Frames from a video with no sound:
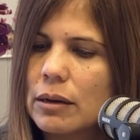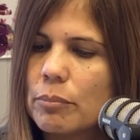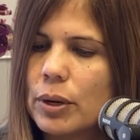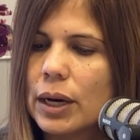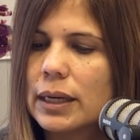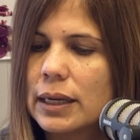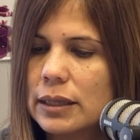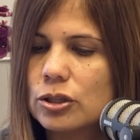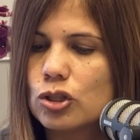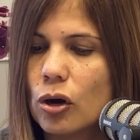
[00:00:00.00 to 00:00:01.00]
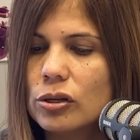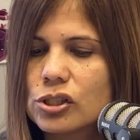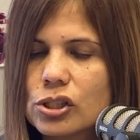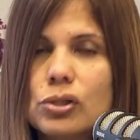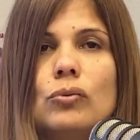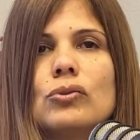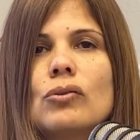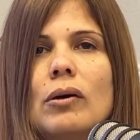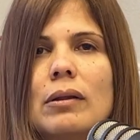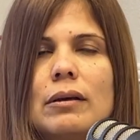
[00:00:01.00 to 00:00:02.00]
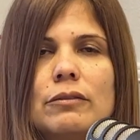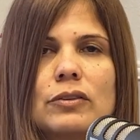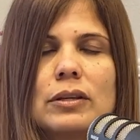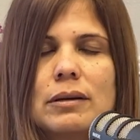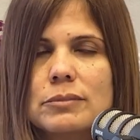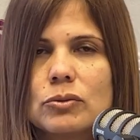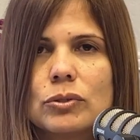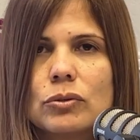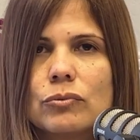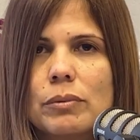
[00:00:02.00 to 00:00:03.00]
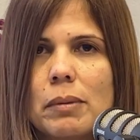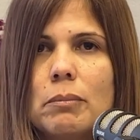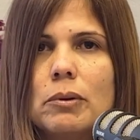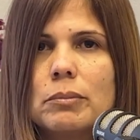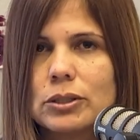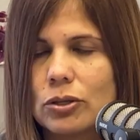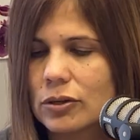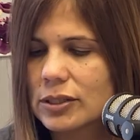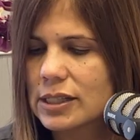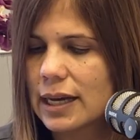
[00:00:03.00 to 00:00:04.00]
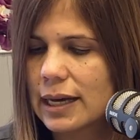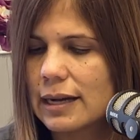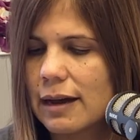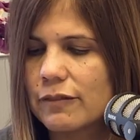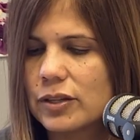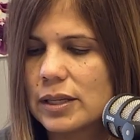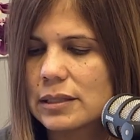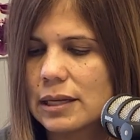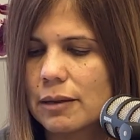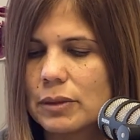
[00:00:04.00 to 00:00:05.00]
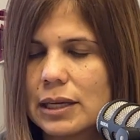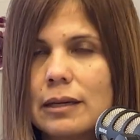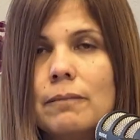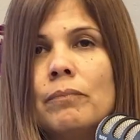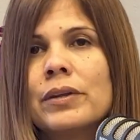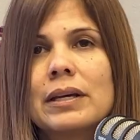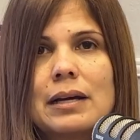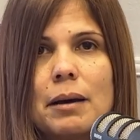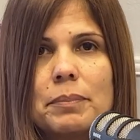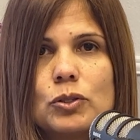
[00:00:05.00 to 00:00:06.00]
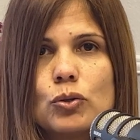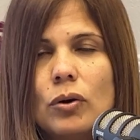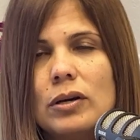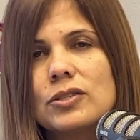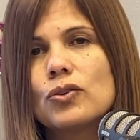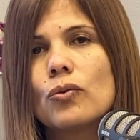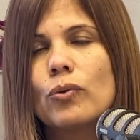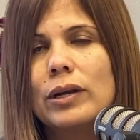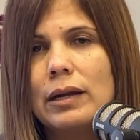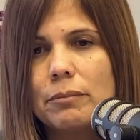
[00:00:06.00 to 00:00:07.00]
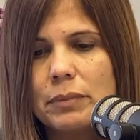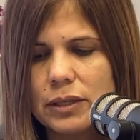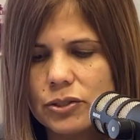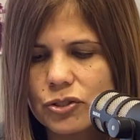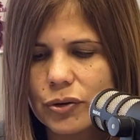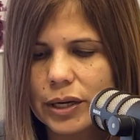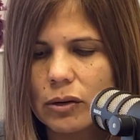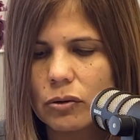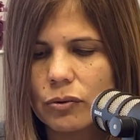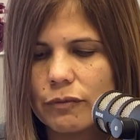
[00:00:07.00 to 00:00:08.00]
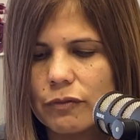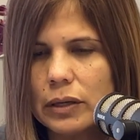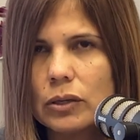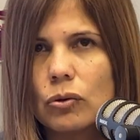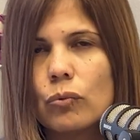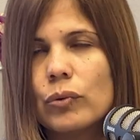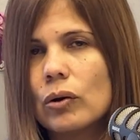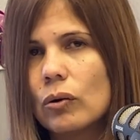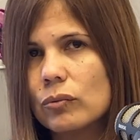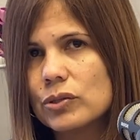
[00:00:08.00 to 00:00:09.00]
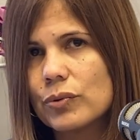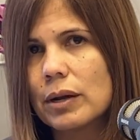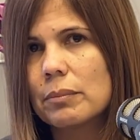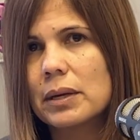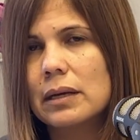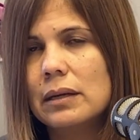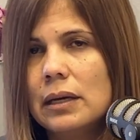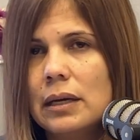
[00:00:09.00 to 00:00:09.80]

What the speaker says: But dogs too. So a lot of times we don't remember, but dogs can have the same thing, can happen to us. So when administering chloramphenicol, we always recommend